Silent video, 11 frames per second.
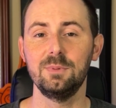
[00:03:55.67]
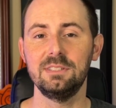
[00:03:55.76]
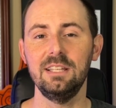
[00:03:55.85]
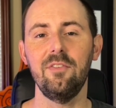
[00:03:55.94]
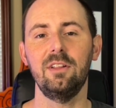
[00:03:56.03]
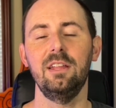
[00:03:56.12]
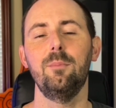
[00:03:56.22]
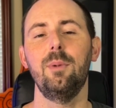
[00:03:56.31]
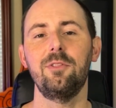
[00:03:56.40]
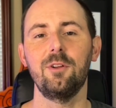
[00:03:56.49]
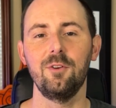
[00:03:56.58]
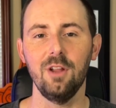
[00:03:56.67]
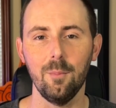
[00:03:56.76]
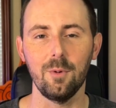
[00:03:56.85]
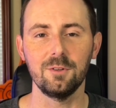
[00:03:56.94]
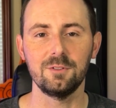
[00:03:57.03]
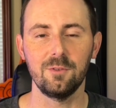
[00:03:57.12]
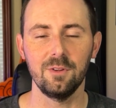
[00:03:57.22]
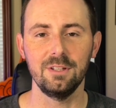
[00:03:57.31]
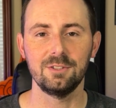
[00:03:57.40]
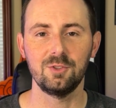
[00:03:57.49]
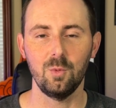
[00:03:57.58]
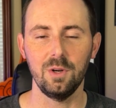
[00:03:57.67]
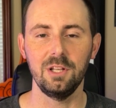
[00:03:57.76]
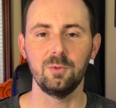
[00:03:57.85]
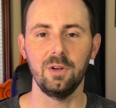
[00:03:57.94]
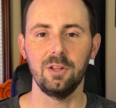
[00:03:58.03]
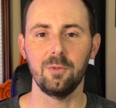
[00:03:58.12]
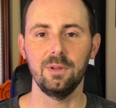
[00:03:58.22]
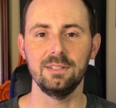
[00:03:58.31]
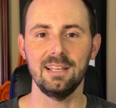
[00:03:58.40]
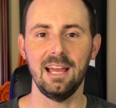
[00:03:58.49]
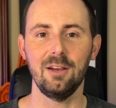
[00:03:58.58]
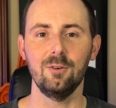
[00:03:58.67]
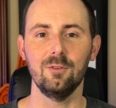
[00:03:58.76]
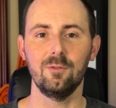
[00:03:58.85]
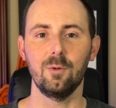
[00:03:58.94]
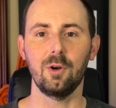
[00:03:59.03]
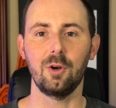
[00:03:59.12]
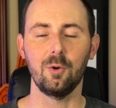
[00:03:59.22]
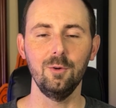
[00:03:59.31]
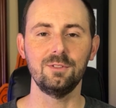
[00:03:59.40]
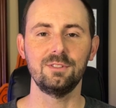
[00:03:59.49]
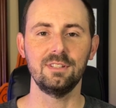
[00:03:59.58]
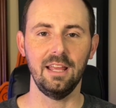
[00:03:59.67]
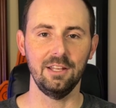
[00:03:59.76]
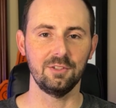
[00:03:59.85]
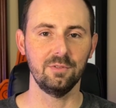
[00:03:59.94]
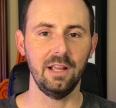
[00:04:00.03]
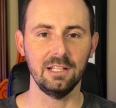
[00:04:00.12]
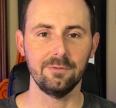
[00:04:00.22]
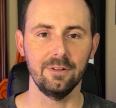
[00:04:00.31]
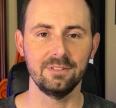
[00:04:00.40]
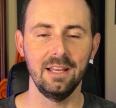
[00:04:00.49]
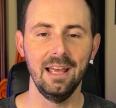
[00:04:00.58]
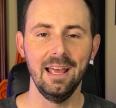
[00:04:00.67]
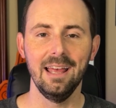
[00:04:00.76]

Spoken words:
specifically about their numbers for this 2023 cycle for recruits and transfers.